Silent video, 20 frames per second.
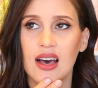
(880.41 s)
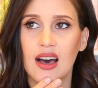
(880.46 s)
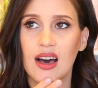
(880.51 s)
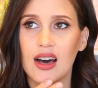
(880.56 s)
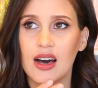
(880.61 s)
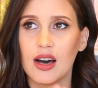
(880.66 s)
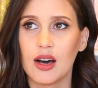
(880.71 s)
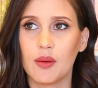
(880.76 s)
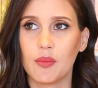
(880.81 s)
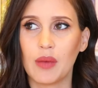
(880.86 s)

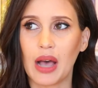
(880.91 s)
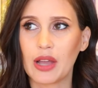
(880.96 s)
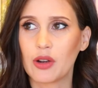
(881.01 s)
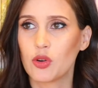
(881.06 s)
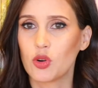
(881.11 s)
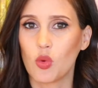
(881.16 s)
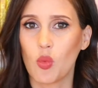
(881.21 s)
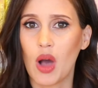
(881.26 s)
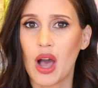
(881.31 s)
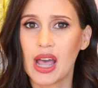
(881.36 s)
Um, I
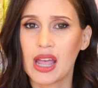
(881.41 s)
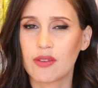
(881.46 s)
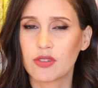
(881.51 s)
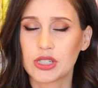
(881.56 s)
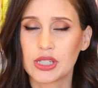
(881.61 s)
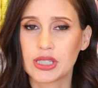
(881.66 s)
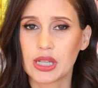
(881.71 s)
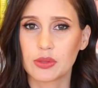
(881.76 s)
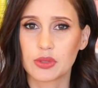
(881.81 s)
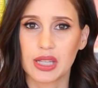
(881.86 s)
don't know why, ever
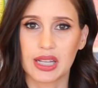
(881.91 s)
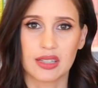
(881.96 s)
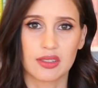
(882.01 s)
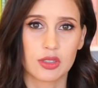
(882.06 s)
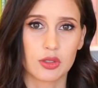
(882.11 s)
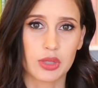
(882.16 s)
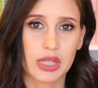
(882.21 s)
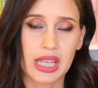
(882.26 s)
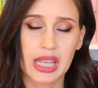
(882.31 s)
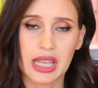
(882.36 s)
since I was like a
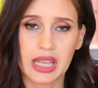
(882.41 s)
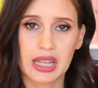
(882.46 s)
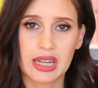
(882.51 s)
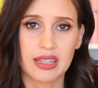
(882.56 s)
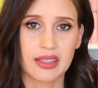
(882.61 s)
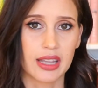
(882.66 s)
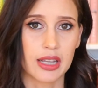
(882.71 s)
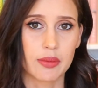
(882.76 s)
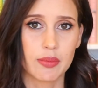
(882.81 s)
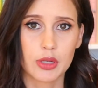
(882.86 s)
little kid
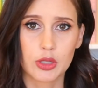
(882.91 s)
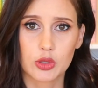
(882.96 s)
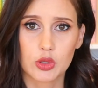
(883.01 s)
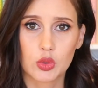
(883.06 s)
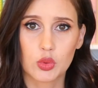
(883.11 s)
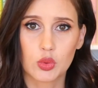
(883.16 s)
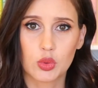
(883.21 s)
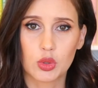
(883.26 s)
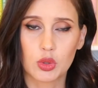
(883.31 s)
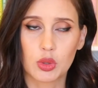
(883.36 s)
in like middle
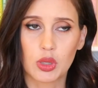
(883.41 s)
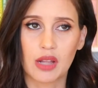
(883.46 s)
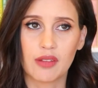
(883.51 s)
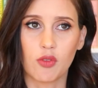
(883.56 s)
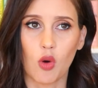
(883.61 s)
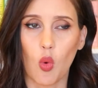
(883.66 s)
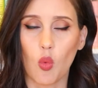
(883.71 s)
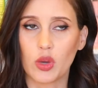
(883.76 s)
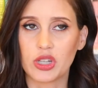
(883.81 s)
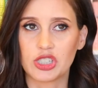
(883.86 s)
school,
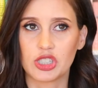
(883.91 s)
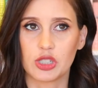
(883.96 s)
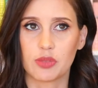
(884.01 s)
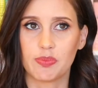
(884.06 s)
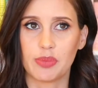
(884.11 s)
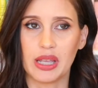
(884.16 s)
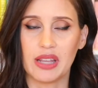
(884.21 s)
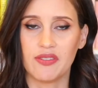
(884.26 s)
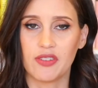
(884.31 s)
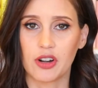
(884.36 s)
I've always
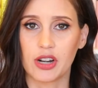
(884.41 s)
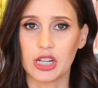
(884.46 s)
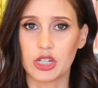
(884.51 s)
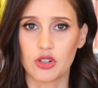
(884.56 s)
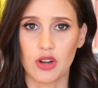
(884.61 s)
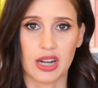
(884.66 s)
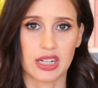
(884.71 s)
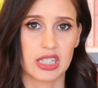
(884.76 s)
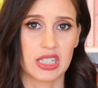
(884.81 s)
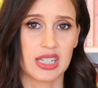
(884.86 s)
just been very
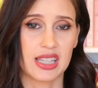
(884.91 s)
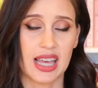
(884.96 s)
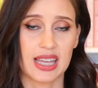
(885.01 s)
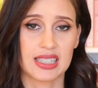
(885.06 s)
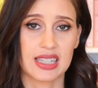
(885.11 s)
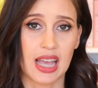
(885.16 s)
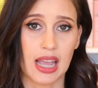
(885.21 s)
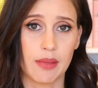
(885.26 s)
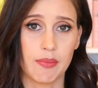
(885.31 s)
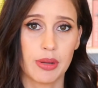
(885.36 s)
attracted to
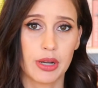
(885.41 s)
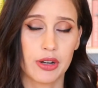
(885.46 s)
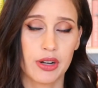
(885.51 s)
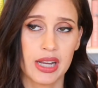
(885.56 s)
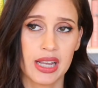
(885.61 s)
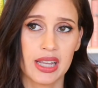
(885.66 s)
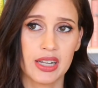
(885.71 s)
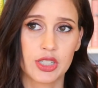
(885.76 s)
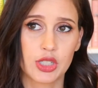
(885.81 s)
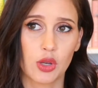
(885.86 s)
that time
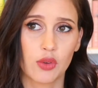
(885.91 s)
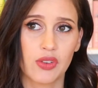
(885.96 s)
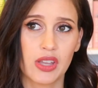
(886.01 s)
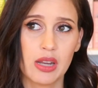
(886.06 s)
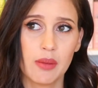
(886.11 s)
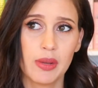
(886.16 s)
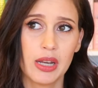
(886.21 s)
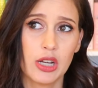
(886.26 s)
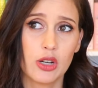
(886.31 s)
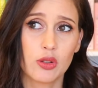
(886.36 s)
period. So if
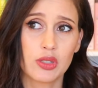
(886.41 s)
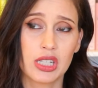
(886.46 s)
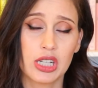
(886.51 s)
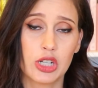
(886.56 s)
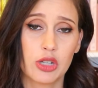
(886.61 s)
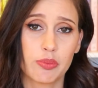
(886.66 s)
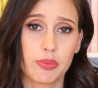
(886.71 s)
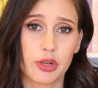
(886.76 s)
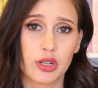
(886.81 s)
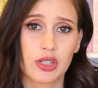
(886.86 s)
anybody knows any
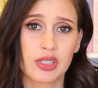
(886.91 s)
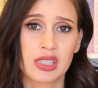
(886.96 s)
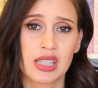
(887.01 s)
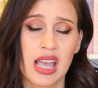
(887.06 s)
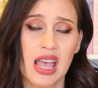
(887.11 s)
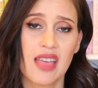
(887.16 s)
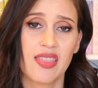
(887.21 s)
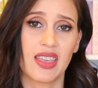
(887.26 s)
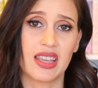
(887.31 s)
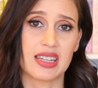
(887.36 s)
good books
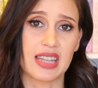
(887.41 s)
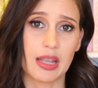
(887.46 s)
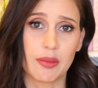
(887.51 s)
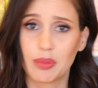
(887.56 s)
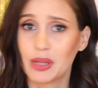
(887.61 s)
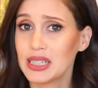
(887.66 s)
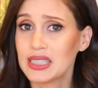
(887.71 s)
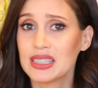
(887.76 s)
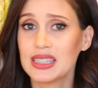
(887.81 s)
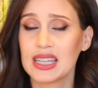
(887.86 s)
that take
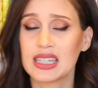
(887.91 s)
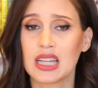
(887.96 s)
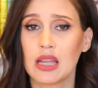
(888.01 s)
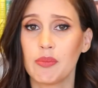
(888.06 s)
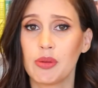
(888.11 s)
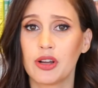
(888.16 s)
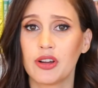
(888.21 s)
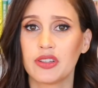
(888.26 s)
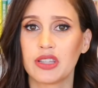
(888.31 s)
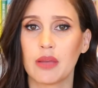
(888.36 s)
place in that
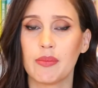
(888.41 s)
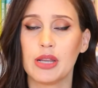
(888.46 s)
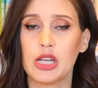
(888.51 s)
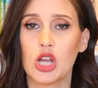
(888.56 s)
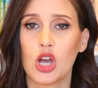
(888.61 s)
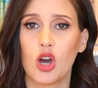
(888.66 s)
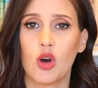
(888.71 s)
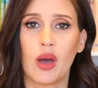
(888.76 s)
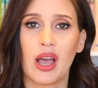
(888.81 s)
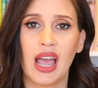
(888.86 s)
time period, let me
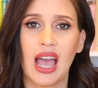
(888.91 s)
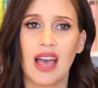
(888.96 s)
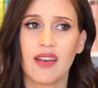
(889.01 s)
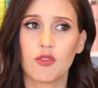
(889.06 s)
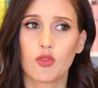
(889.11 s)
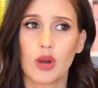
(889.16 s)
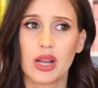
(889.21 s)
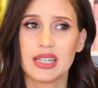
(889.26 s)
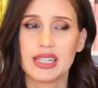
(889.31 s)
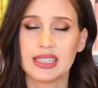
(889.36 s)
know. I
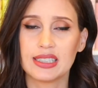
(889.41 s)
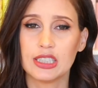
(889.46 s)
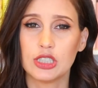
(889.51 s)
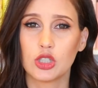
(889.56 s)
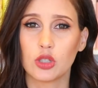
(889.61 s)
have read Daisy